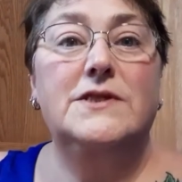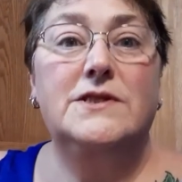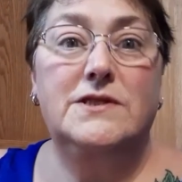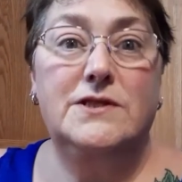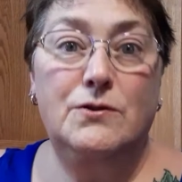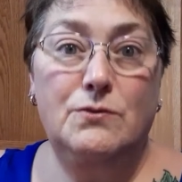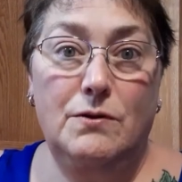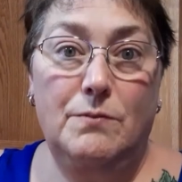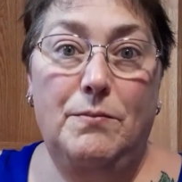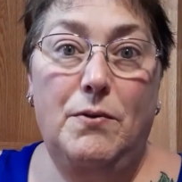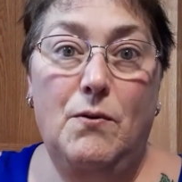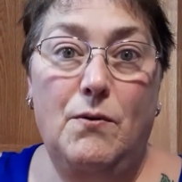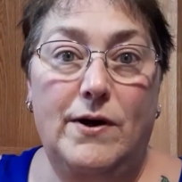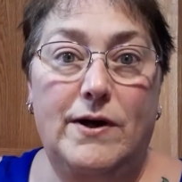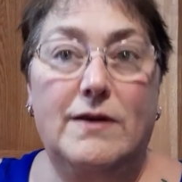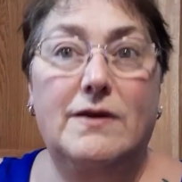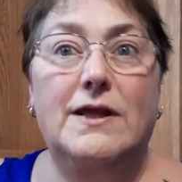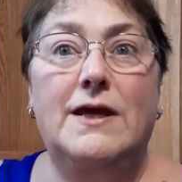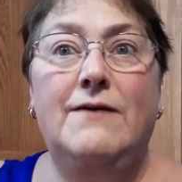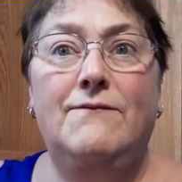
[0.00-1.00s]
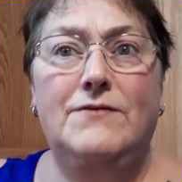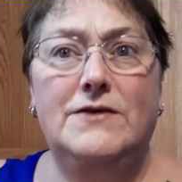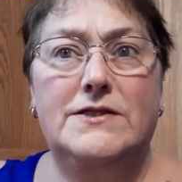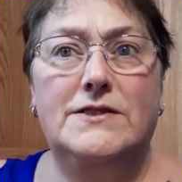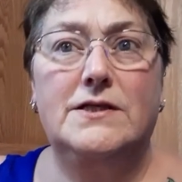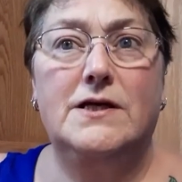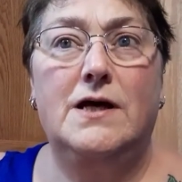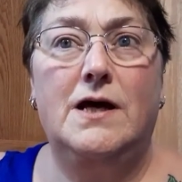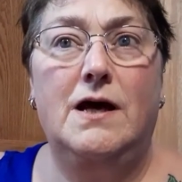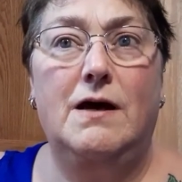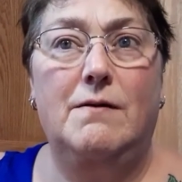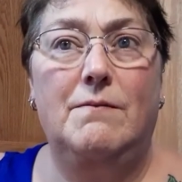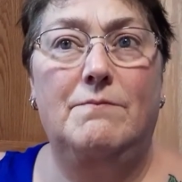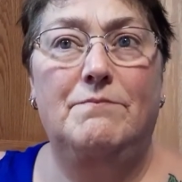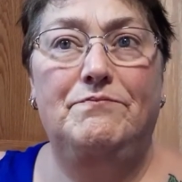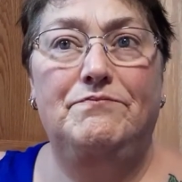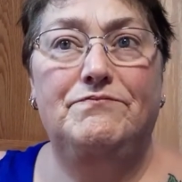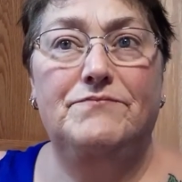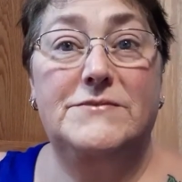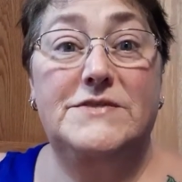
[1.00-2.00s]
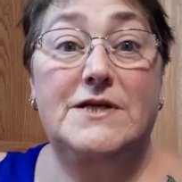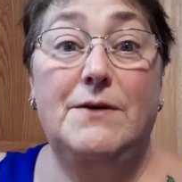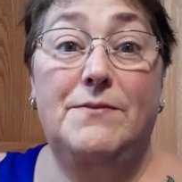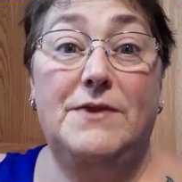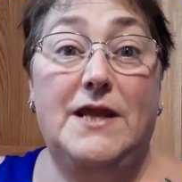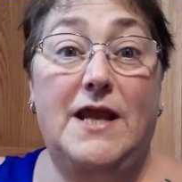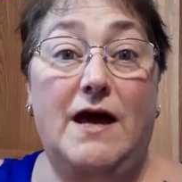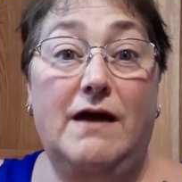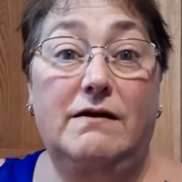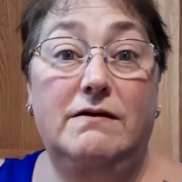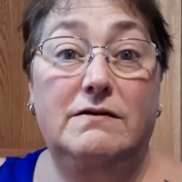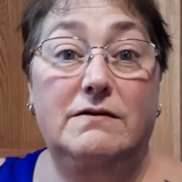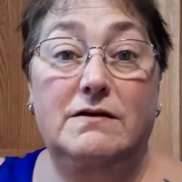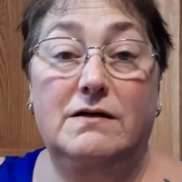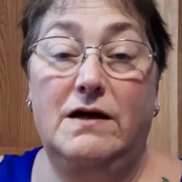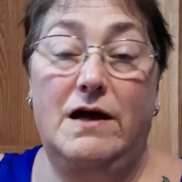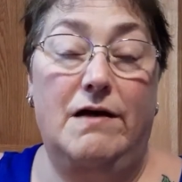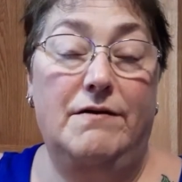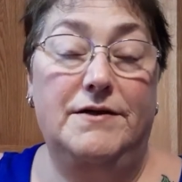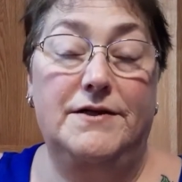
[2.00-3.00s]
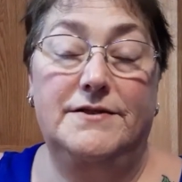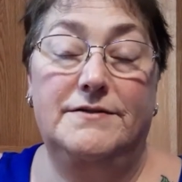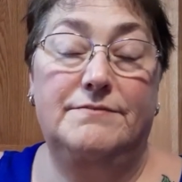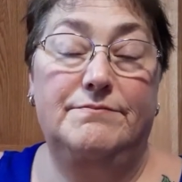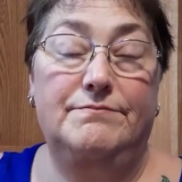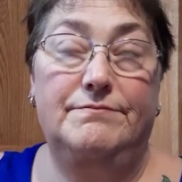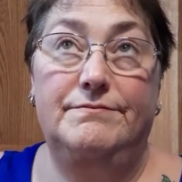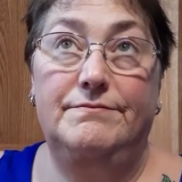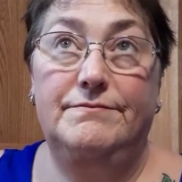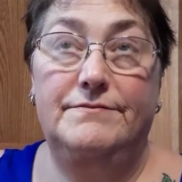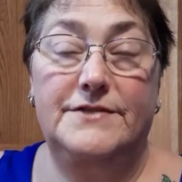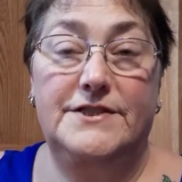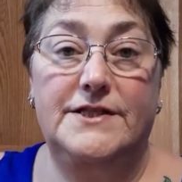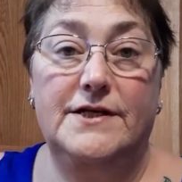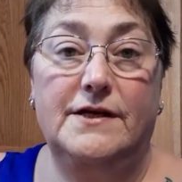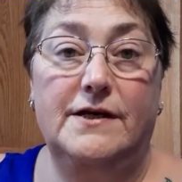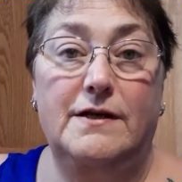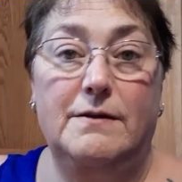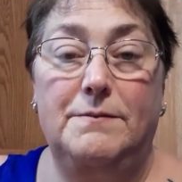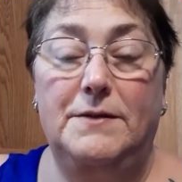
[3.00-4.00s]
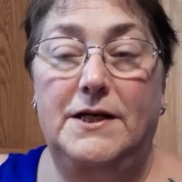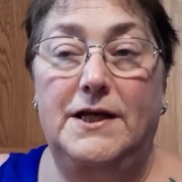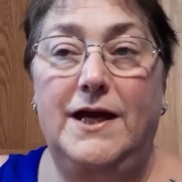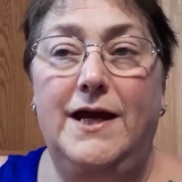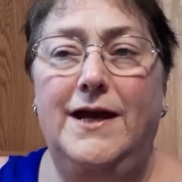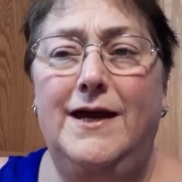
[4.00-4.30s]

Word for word: To a point. If it's um, something I cook, I'll just suck it up and eat,